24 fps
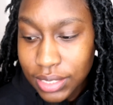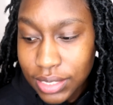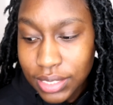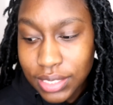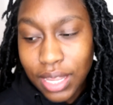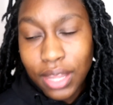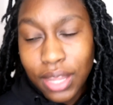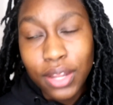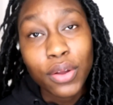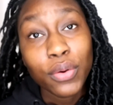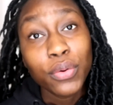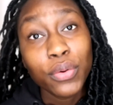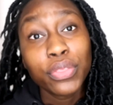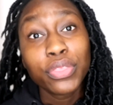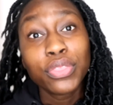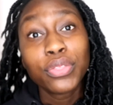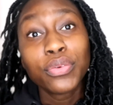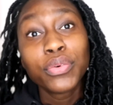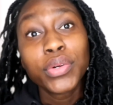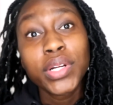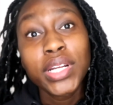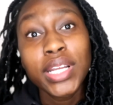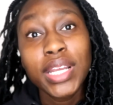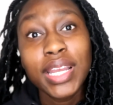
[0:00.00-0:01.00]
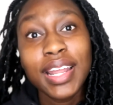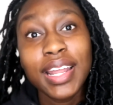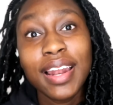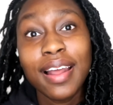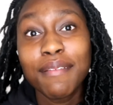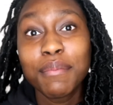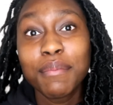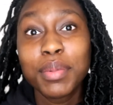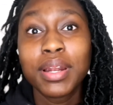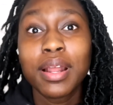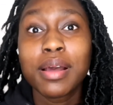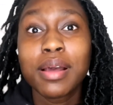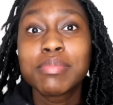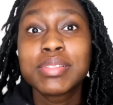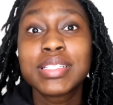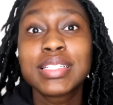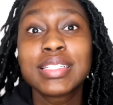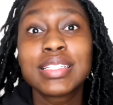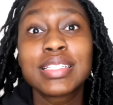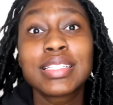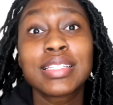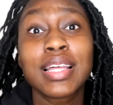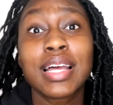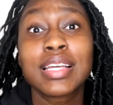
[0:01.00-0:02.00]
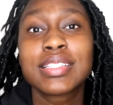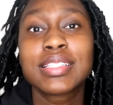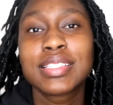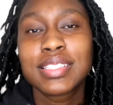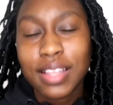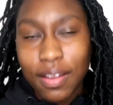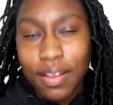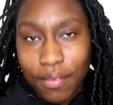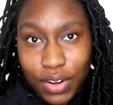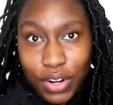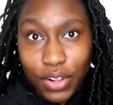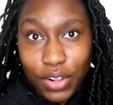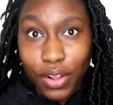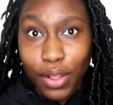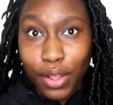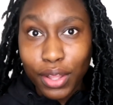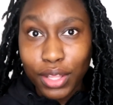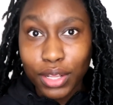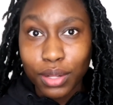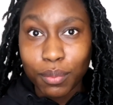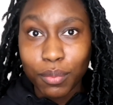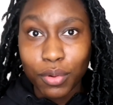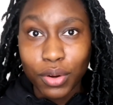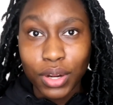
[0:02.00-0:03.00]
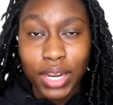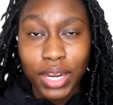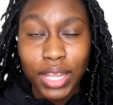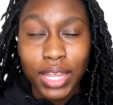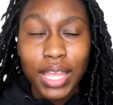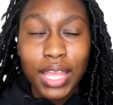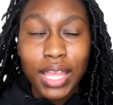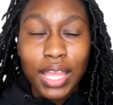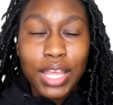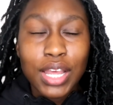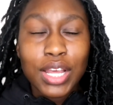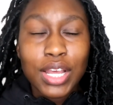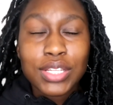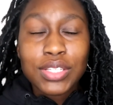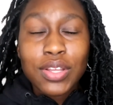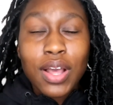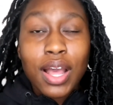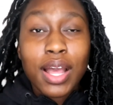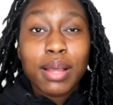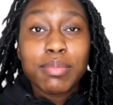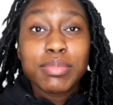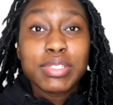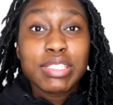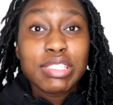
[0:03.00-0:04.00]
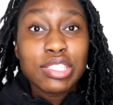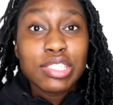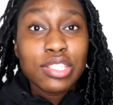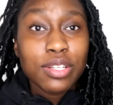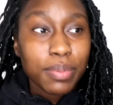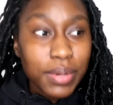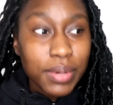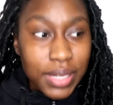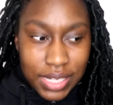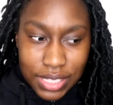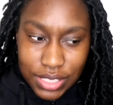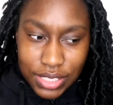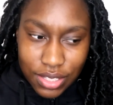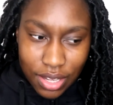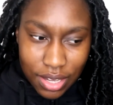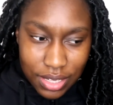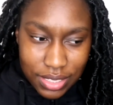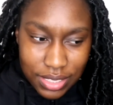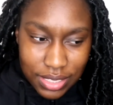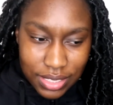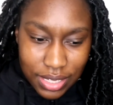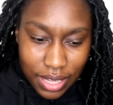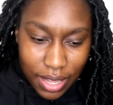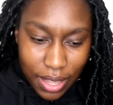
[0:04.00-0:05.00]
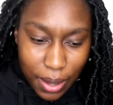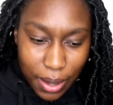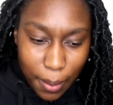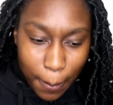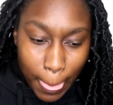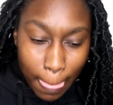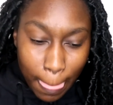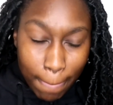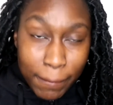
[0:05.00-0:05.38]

10:03 and I've been up since like 7 o'clock in the morning, so I'm super exhausted.